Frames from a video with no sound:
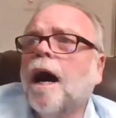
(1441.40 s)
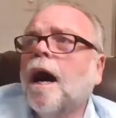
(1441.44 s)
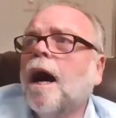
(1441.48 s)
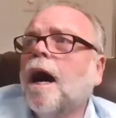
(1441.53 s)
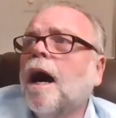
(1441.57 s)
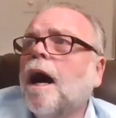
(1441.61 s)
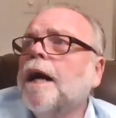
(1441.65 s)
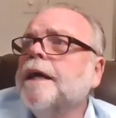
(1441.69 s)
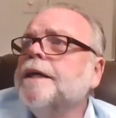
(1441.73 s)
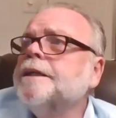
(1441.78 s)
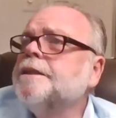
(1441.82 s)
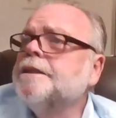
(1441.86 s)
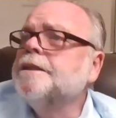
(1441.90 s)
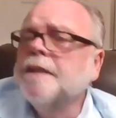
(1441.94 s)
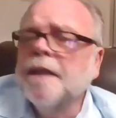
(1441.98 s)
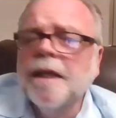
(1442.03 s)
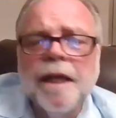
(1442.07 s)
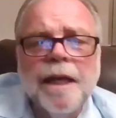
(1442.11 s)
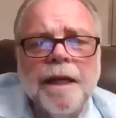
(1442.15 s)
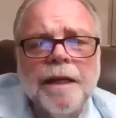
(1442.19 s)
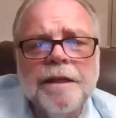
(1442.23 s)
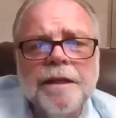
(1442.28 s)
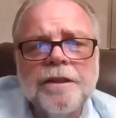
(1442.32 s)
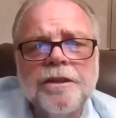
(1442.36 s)
I
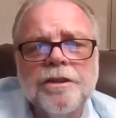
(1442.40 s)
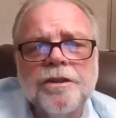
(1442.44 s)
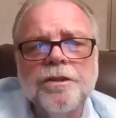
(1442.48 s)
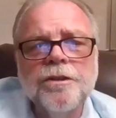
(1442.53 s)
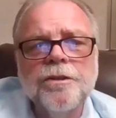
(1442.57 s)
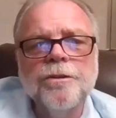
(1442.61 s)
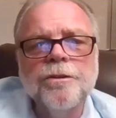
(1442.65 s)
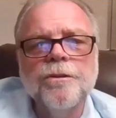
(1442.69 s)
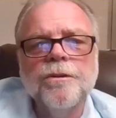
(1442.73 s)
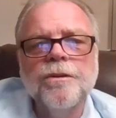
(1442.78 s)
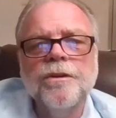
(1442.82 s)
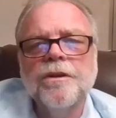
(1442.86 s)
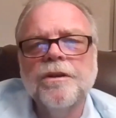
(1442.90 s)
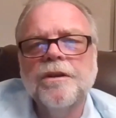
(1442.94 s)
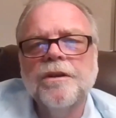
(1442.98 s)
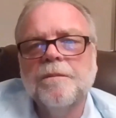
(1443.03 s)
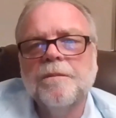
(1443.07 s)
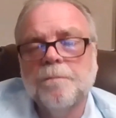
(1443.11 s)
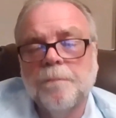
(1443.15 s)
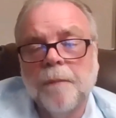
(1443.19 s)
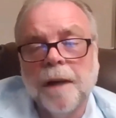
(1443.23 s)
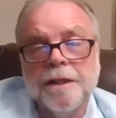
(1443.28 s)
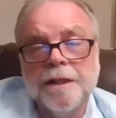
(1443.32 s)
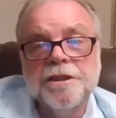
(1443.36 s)
tend to
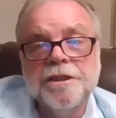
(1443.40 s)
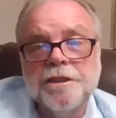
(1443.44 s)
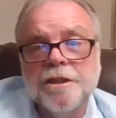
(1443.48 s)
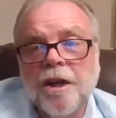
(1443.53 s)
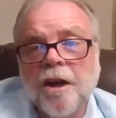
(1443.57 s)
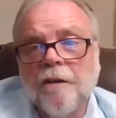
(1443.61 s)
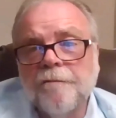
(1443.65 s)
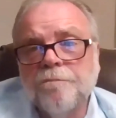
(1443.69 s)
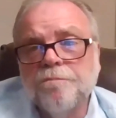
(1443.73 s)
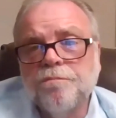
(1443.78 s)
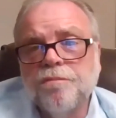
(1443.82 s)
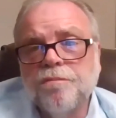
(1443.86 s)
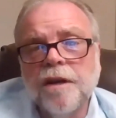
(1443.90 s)
myself